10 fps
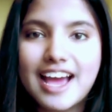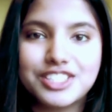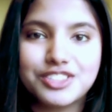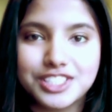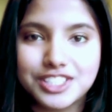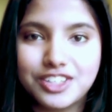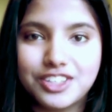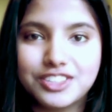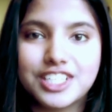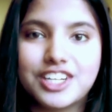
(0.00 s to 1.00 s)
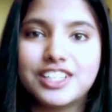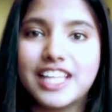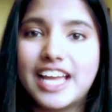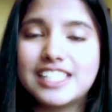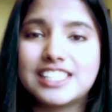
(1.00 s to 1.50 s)
As a result,
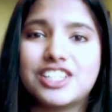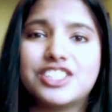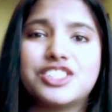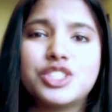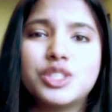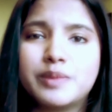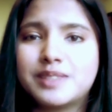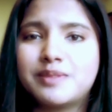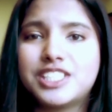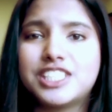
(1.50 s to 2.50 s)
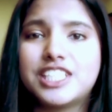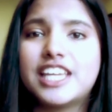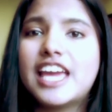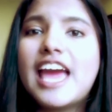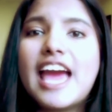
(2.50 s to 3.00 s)
her lenses are super
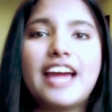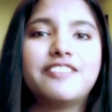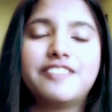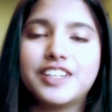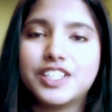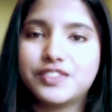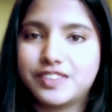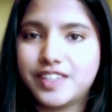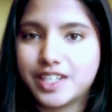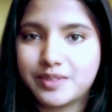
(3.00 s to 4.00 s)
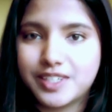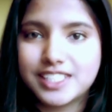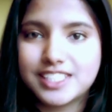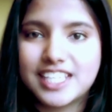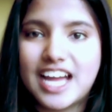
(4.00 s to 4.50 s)
smudgy and filled with
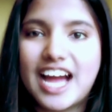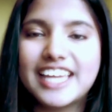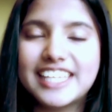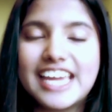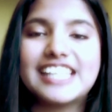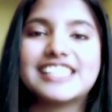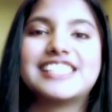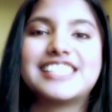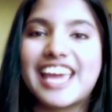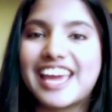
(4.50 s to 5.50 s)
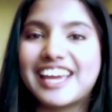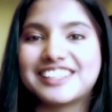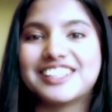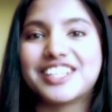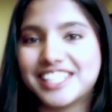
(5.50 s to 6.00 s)
fingerprints. I can't
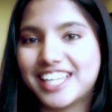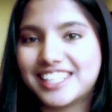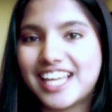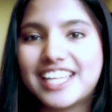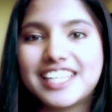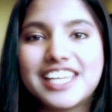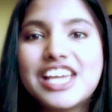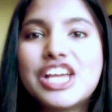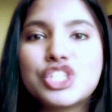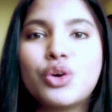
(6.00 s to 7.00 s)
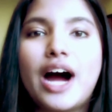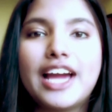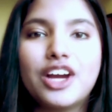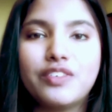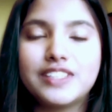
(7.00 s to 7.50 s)
stand looking at that, so
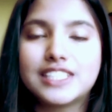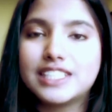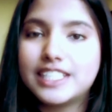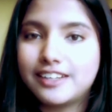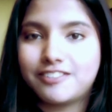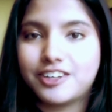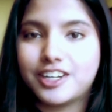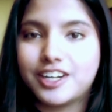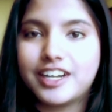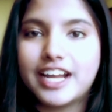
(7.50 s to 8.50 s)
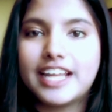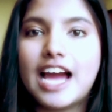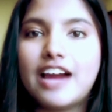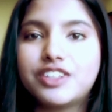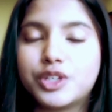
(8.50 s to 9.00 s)
I always clean it for her,
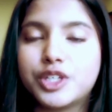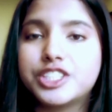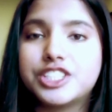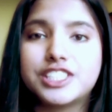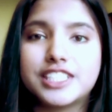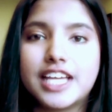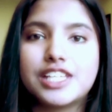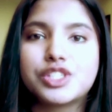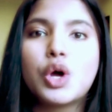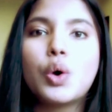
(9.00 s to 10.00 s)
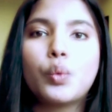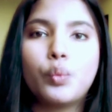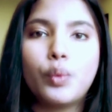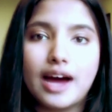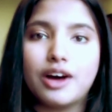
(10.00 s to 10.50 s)
and afterwards she says,
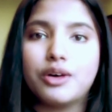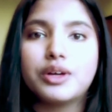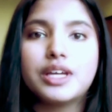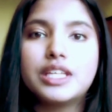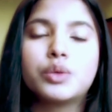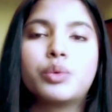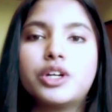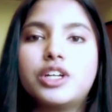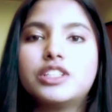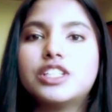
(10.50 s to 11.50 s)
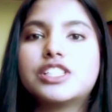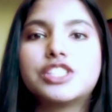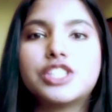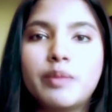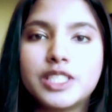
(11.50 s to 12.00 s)
"Wow, the world
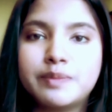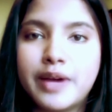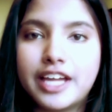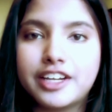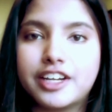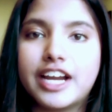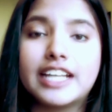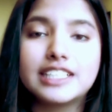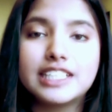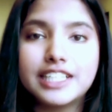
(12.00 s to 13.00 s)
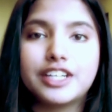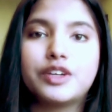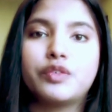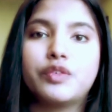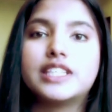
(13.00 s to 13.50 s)
looks so much better and
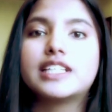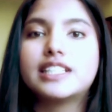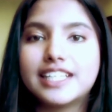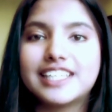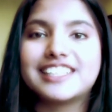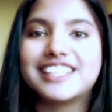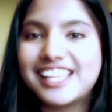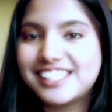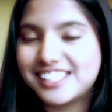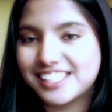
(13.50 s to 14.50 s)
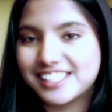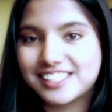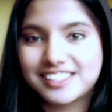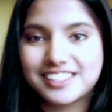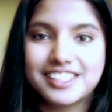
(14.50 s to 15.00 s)
clear with clean
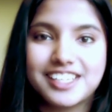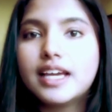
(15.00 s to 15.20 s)
lenses."